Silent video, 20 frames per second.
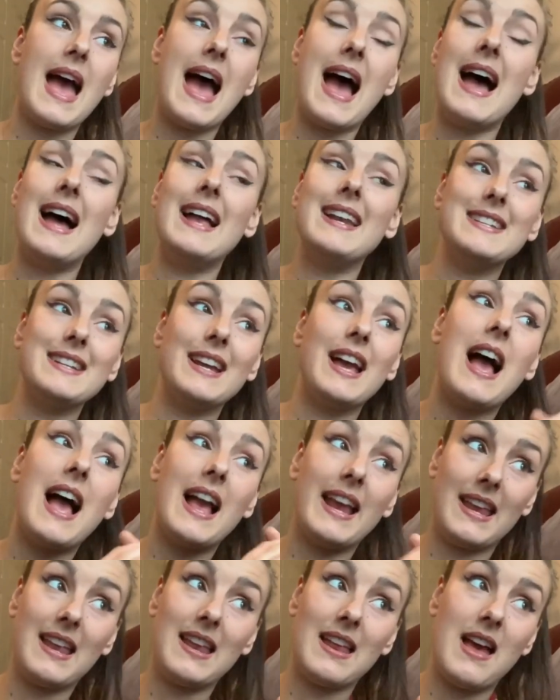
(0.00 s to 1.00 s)
and
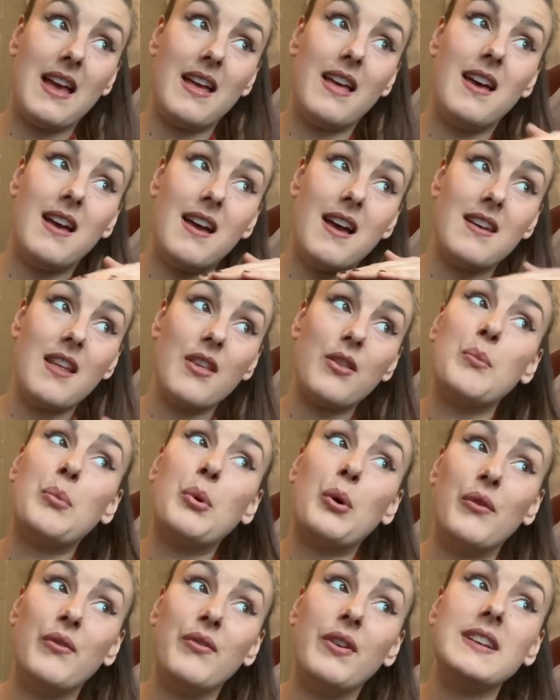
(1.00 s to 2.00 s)
uh, another
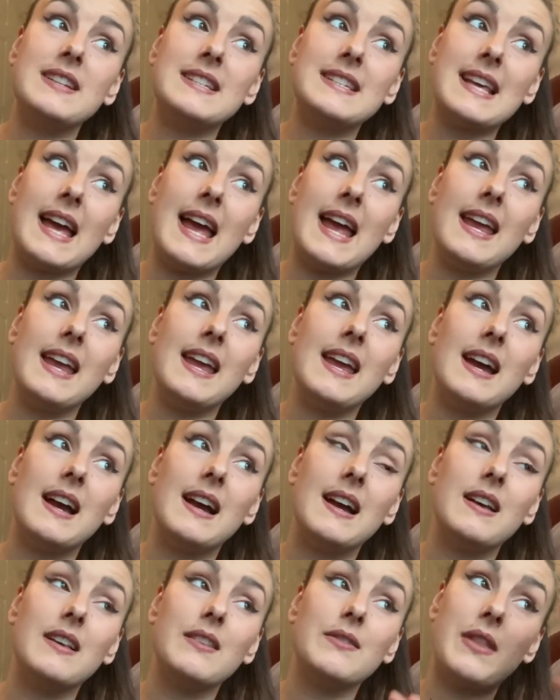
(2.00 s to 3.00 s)
important thing to say
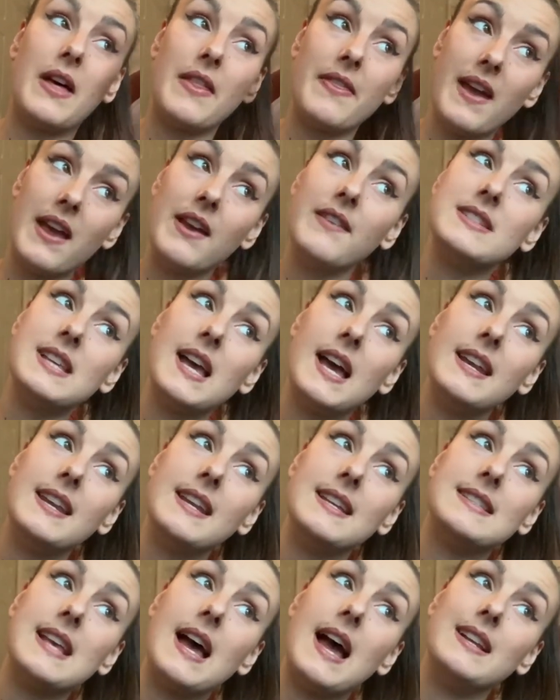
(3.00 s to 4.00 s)
that they've said
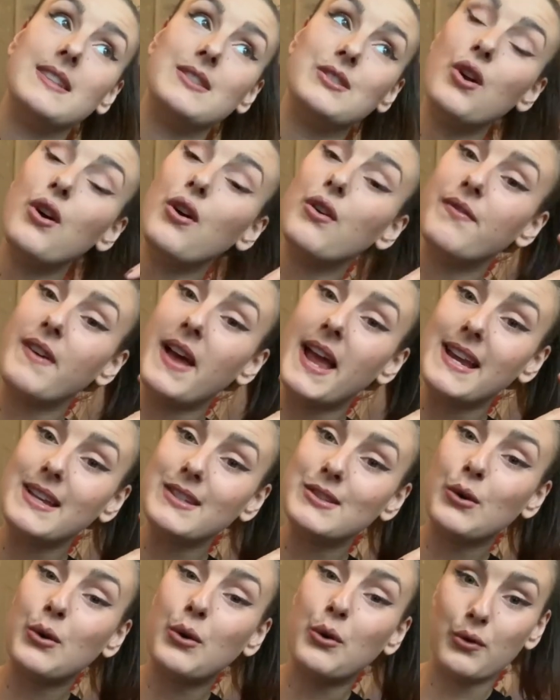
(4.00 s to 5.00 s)
is that it's not a
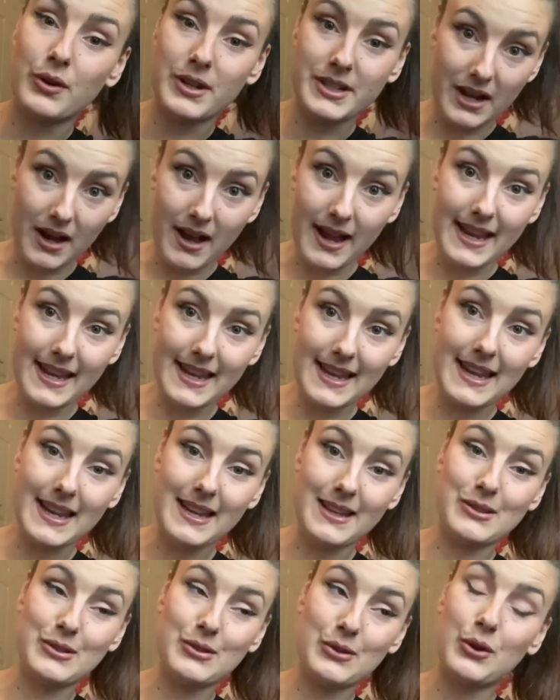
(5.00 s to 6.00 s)
phase or a diet,
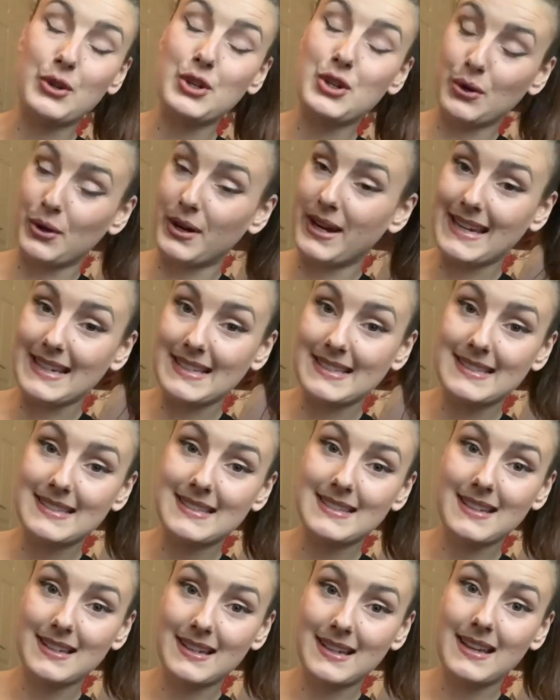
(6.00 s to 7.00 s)
it's not a choice.
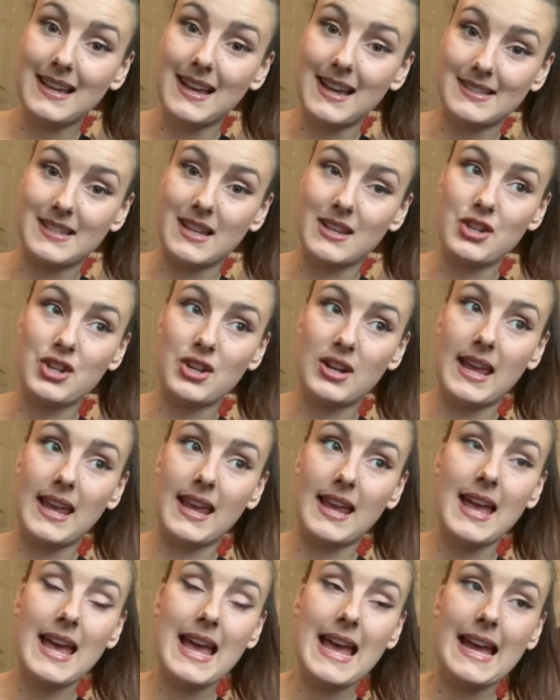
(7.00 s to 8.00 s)

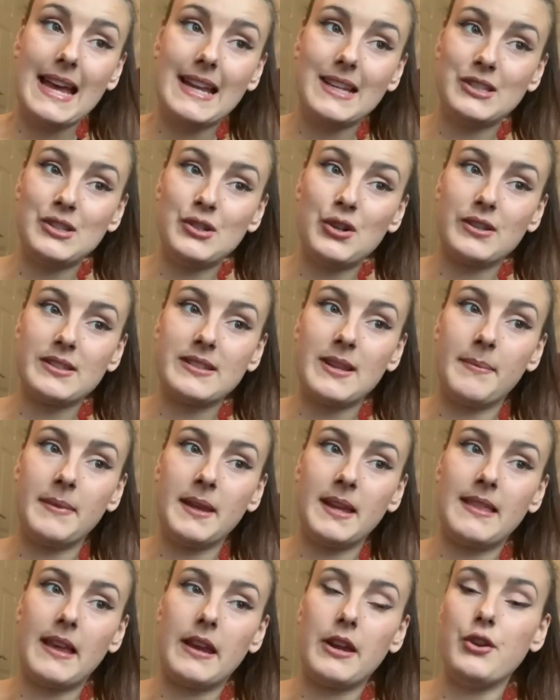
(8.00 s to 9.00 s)
Essentially, it's not
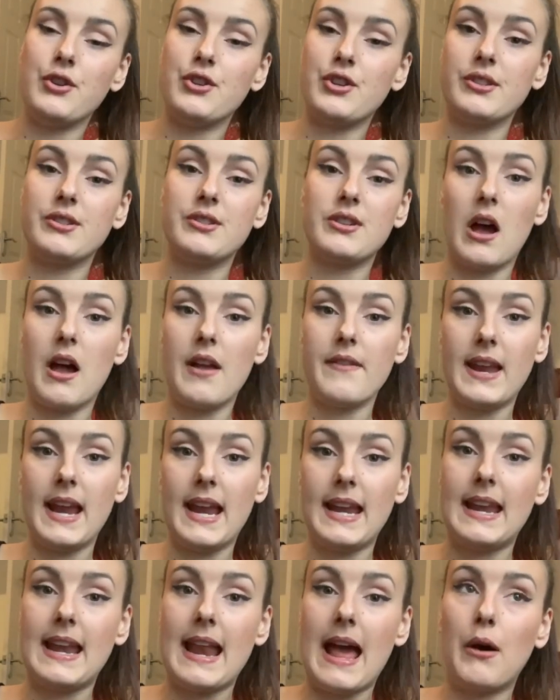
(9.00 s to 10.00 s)
something that you just dive
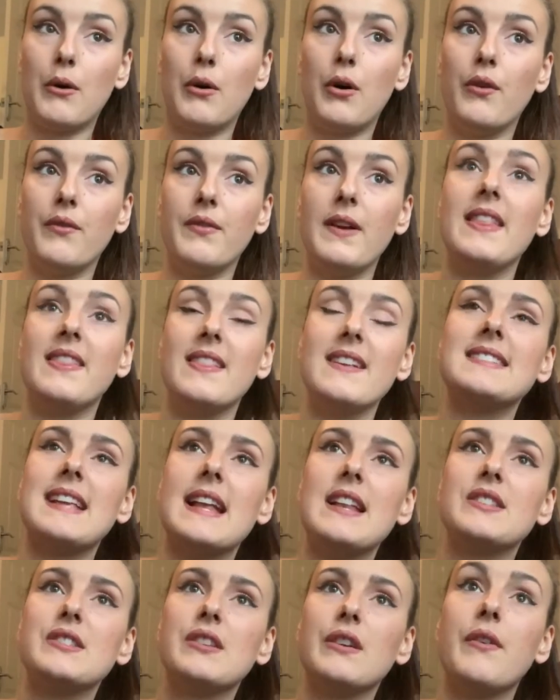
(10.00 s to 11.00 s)
in and out of in the
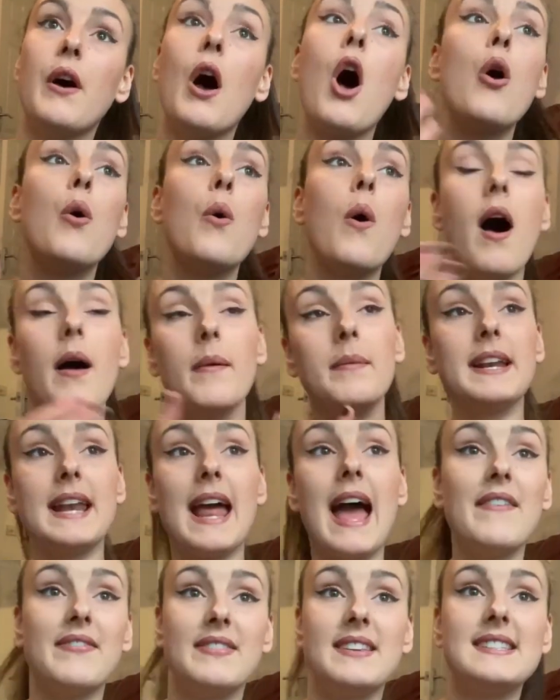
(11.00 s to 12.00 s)
sense of, oh, I'm gonna
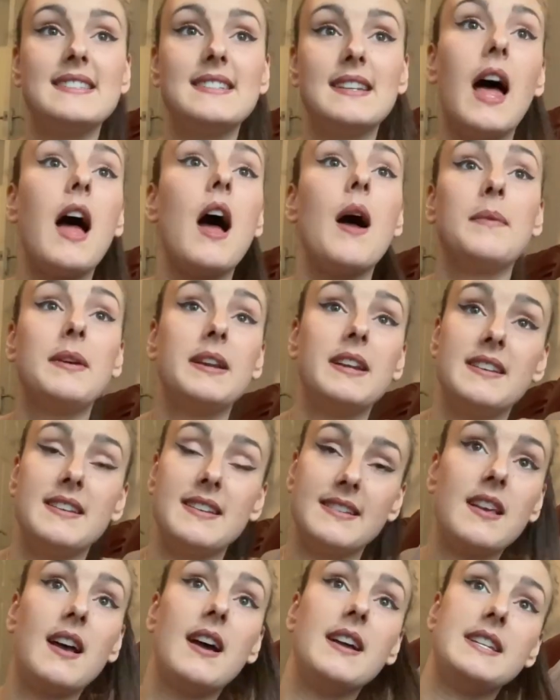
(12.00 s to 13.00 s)
have this, like, I'm gonna
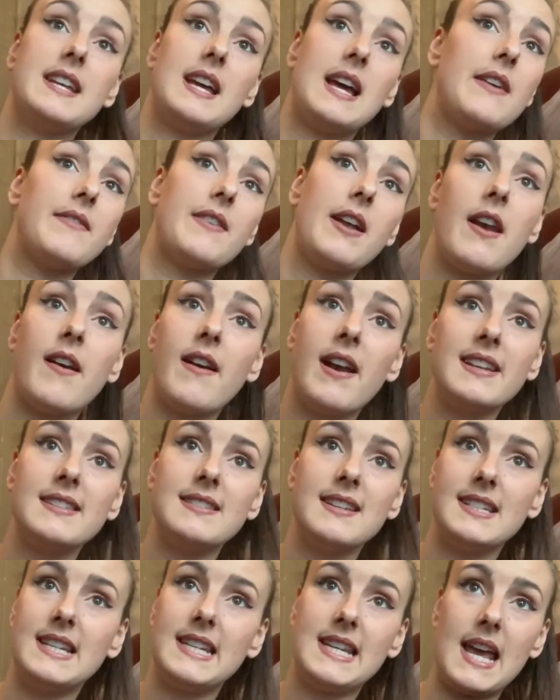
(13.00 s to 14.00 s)
decide to have
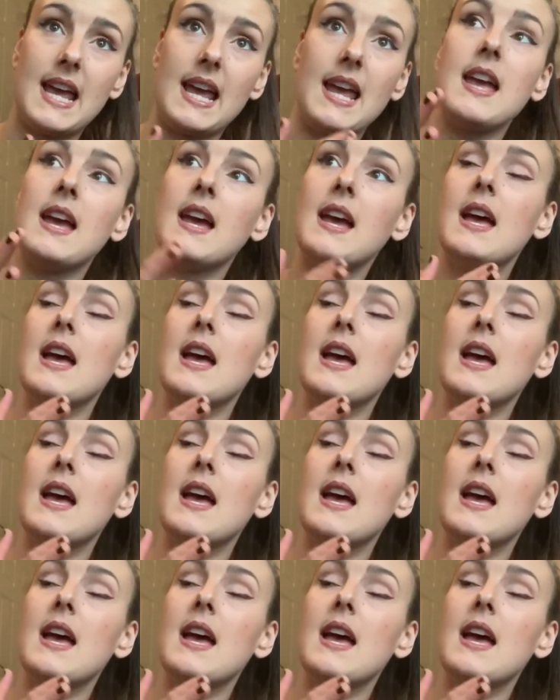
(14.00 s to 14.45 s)
anorexia today.